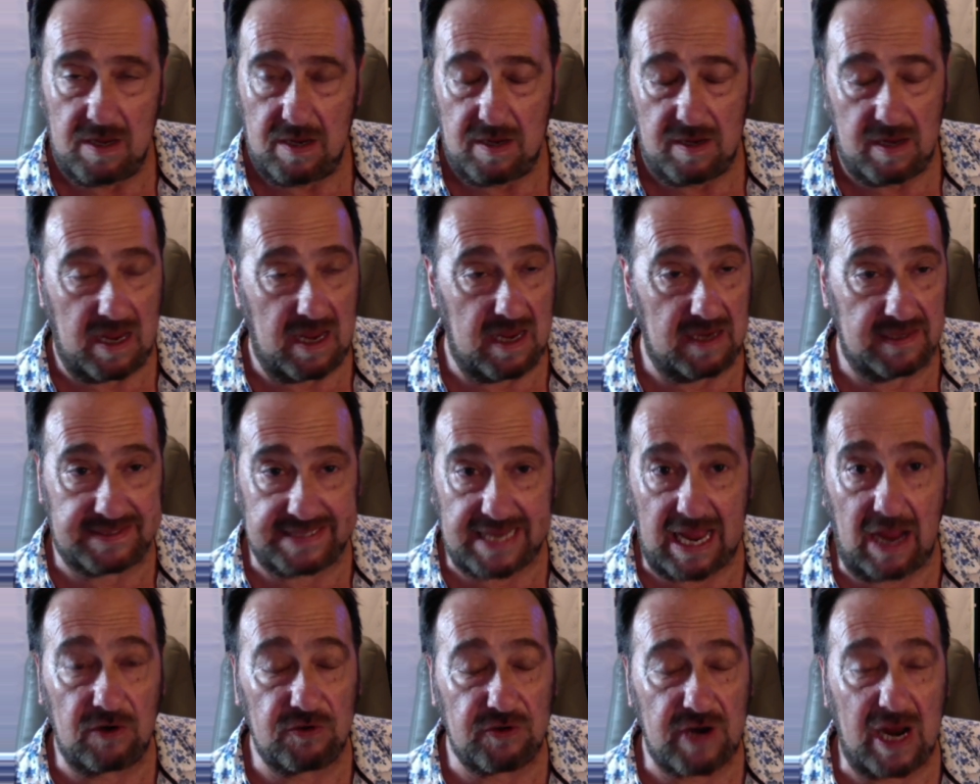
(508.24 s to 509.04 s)

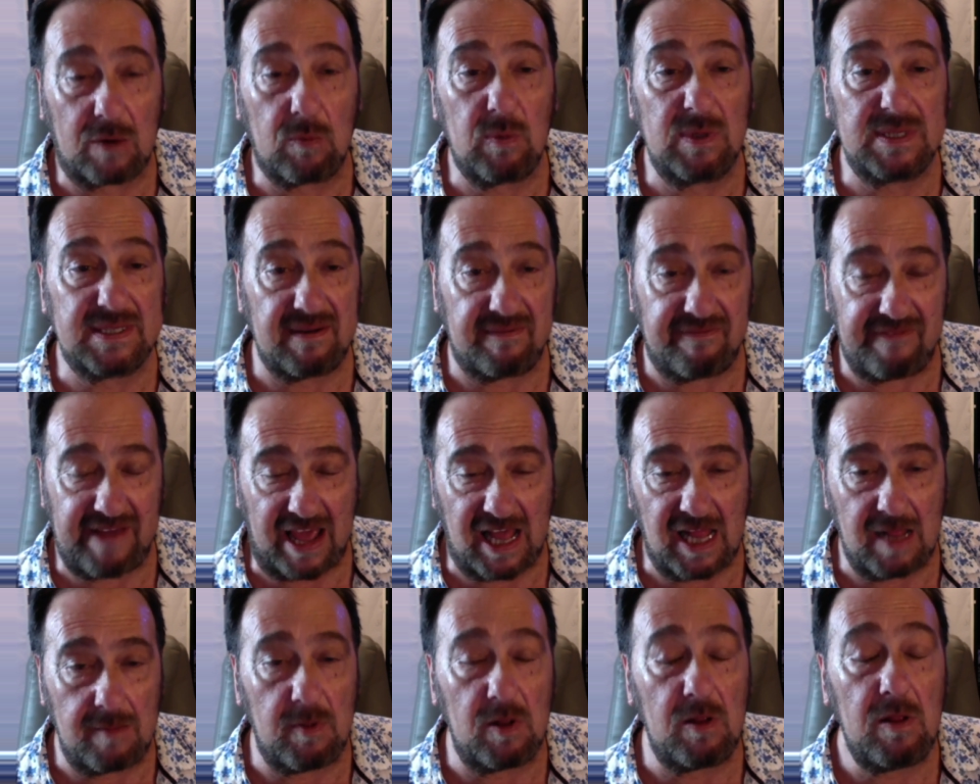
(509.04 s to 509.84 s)
soundtrack was
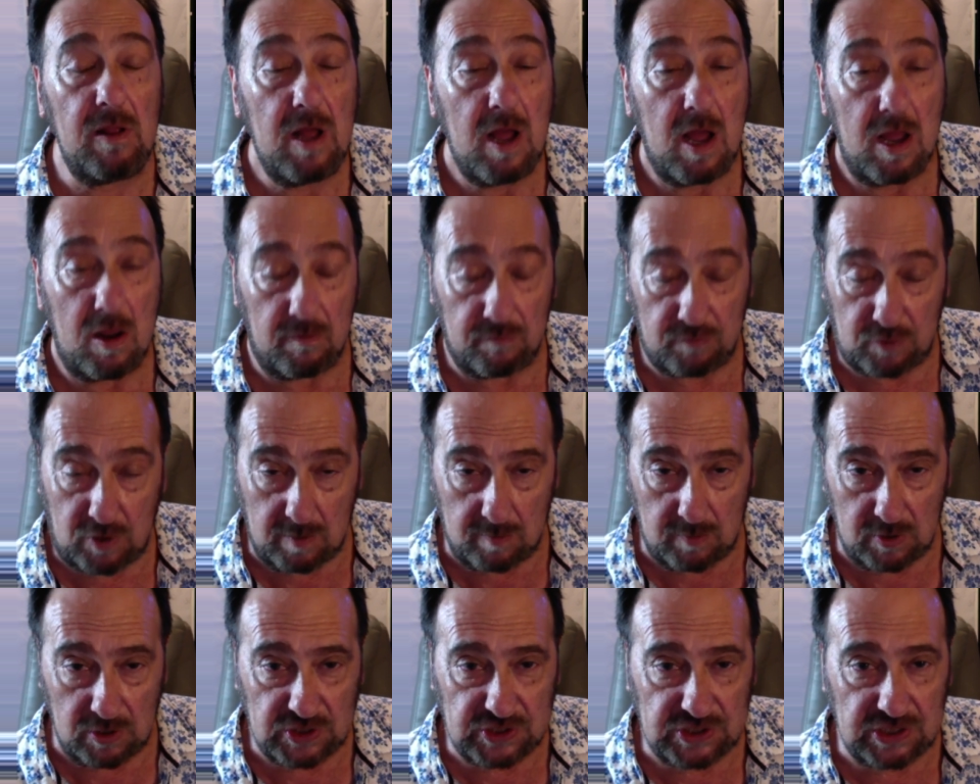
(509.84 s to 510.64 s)
available
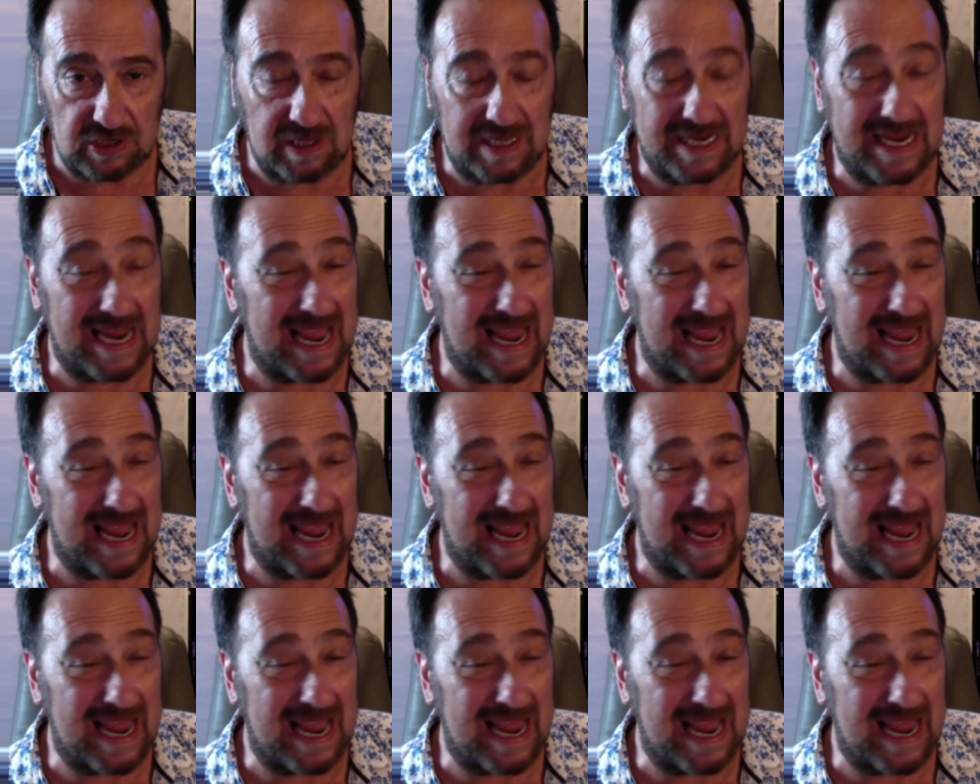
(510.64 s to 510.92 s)
commercially,